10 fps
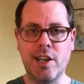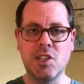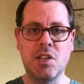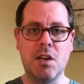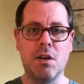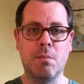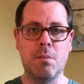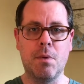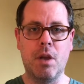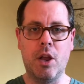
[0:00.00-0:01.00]
is
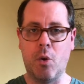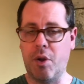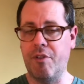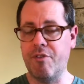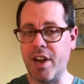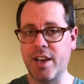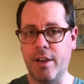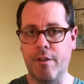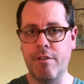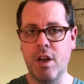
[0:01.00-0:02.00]

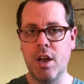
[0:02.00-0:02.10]
effective,